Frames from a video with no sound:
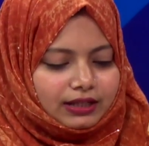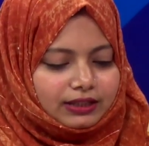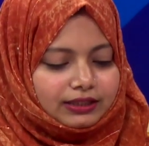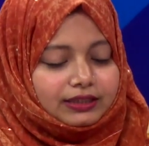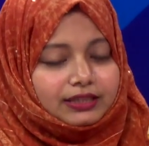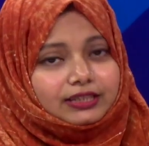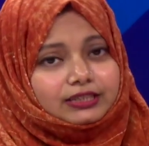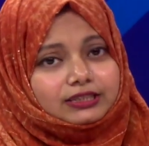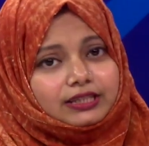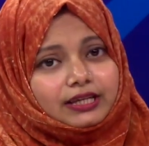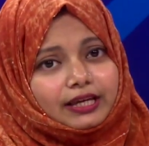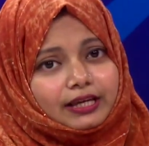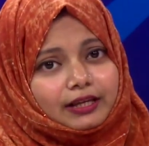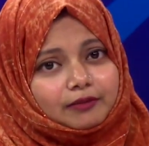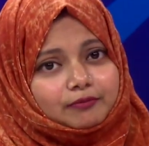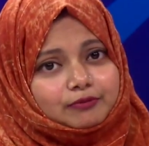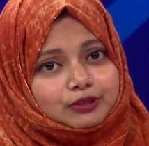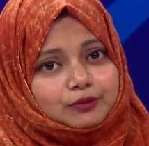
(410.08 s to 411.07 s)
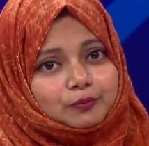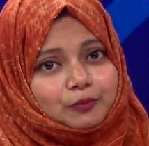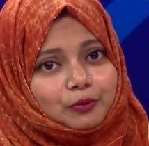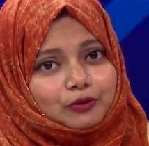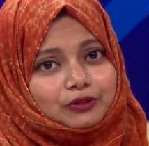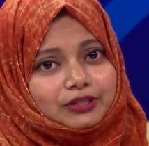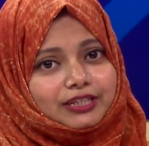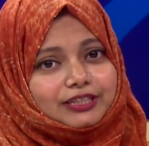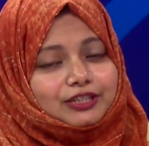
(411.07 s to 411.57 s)
This helps
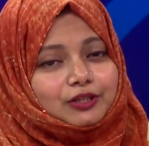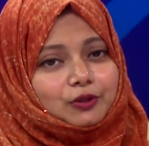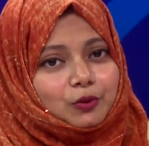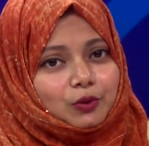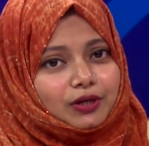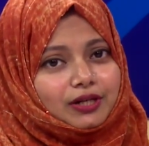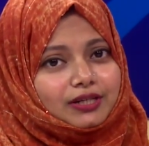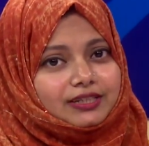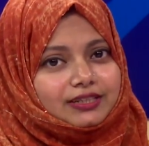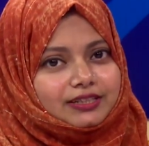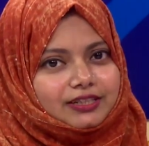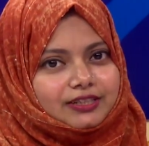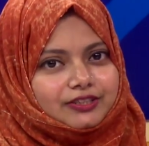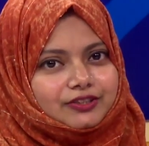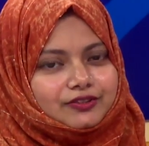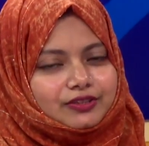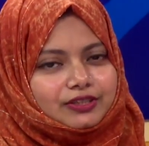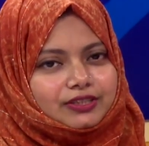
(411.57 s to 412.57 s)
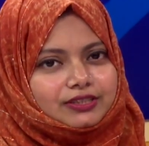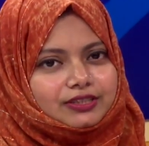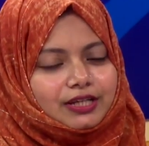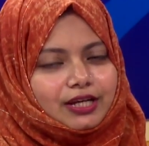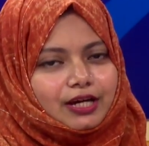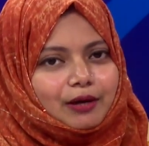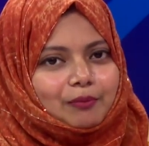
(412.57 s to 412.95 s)
protect local industries